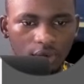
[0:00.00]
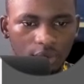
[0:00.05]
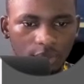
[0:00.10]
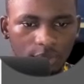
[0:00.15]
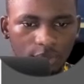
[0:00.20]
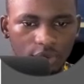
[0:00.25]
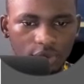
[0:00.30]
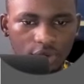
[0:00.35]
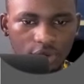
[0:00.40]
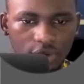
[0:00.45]
put
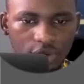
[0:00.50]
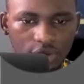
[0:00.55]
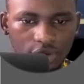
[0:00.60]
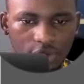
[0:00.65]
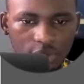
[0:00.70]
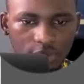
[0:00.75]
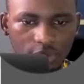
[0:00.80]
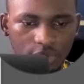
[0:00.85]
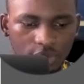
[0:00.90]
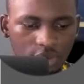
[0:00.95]
in the stream
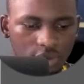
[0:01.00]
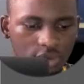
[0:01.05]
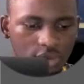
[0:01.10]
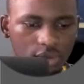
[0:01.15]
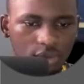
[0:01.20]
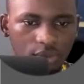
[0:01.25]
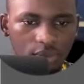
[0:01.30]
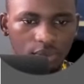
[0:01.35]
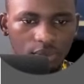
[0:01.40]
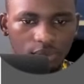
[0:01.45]
key also
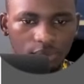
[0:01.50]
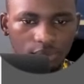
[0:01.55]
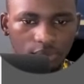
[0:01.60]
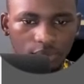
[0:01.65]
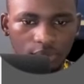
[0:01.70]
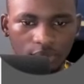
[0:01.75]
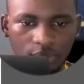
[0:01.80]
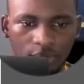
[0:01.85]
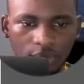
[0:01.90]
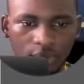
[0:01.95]

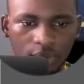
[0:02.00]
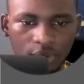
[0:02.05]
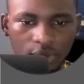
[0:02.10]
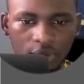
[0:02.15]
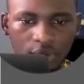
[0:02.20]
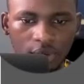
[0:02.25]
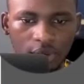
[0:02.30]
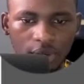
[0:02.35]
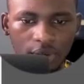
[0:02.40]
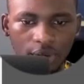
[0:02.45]

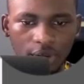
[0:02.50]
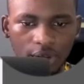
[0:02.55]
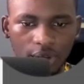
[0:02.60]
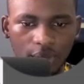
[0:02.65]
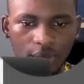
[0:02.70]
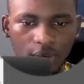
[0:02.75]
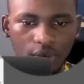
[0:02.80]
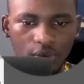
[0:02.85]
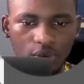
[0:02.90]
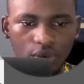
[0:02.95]
then now we're
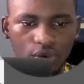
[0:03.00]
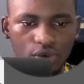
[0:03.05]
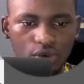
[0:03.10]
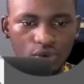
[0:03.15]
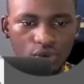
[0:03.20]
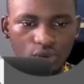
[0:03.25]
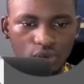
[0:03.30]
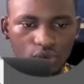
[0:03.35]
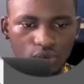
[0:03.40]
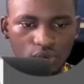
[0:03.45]
going to go
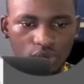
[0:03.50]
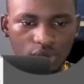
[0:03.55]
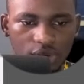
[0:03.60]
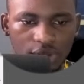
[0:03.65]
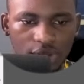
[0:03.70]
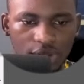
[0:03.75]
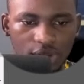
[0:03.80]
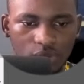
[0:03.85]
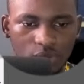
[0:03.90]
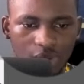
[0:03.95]
to
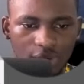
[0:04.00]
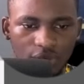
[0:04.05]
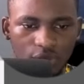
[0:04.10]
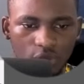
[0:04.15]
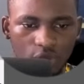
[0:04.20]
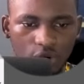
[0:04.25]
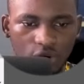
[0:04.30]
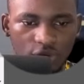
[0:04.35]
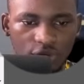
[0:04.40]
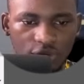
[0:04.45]
settings we have to
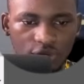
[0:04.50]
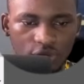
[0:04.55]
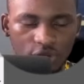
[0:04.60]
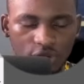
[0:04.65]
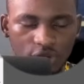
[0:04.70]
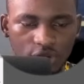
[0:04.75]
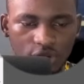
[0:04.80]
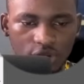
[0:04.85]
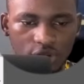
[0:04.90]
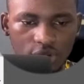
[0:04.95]
off using
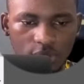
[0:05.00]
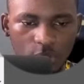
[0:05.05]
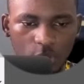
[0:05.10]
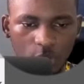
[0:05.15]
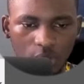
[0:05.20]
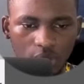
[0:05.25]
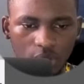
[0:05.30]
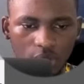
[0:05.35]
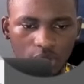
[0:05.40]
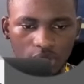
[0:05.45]
stream one
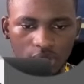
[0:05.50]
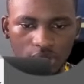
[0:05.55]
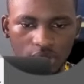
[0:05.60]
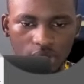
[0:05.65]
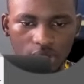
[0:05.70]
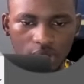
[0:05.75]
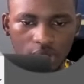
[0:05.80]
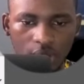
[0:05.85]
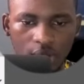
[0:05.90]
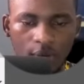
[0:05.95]
quality
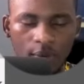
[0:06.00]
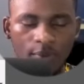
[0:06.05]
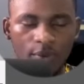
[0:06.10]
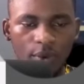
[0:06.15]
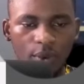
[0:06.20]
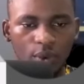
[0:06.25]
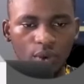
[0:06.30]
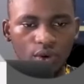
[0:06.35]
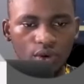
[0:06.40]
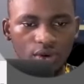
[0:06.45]
then we'll
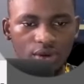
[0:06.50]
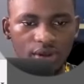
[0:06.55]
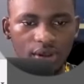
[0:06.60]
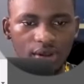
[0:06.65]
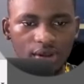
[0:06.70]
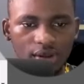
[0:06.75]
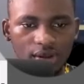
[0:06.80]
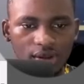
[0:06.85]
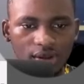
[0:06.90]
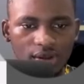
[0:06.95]
go to
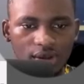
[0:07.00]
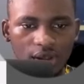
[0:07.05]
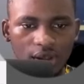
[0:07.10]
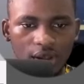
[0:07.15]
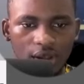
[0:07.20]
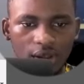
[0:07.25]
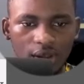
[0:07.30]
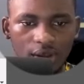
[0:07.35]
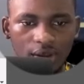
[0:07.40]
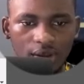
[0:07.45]
settings
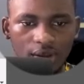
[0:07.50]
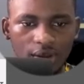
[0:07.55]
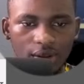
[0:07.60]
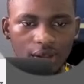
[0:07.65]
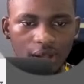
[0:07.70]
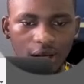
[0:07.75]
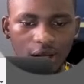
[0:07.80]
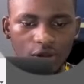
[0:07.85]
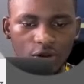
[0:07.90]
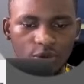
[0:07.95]

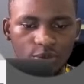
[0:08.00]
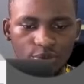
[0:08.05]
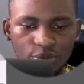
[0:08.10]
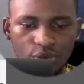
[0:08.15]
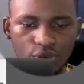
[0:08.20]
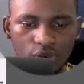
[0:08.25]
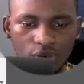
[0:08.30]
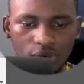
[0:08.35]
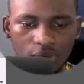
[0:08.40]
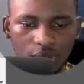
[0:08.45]
the
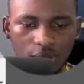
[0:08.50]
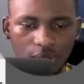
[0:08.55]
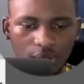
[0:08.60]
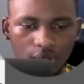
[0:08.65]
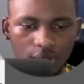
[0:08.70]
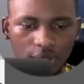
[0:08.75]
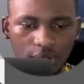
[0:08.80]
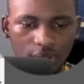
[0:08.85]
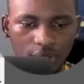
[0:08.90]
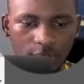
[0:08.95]
output
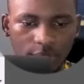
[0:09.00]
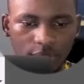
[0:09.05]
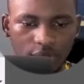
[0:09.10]
now okay let